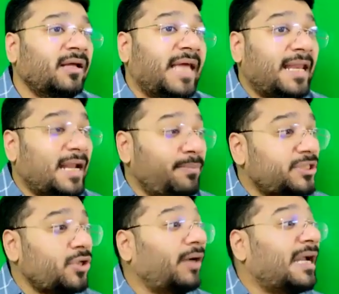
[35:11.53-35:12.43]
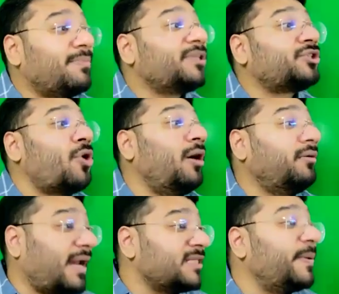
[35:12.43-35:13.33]
They are not that much strong,
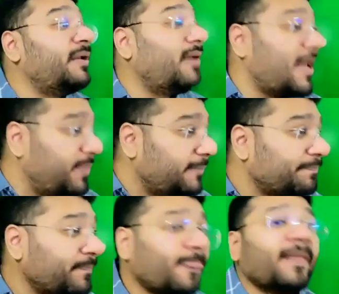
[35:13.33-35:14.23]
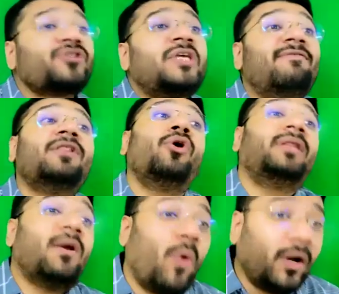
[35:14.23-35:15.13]
transparent, reliable. So even though
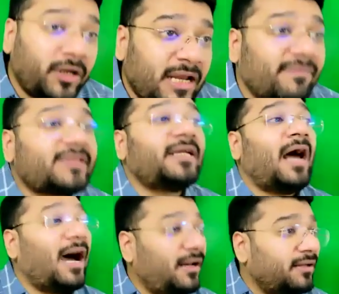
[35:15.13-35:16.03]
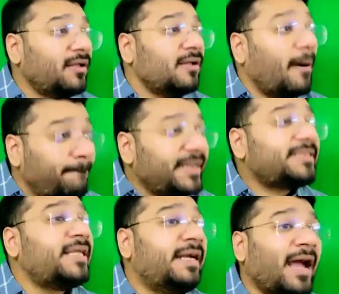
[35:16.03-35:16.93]
they wanted to invest in our
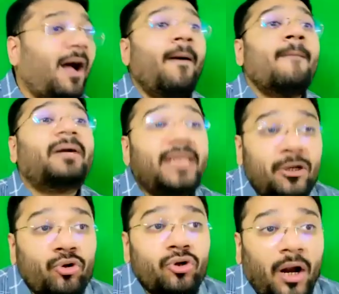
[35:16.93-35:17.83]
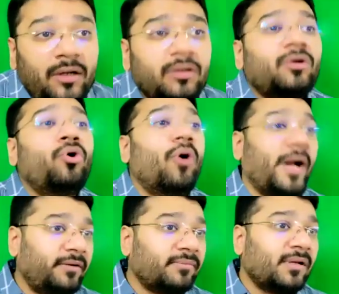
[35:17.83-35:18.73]
companies in India, but they could not go
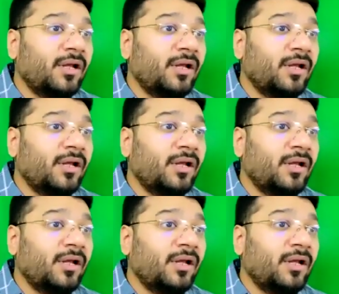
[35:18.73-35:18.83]
ahead.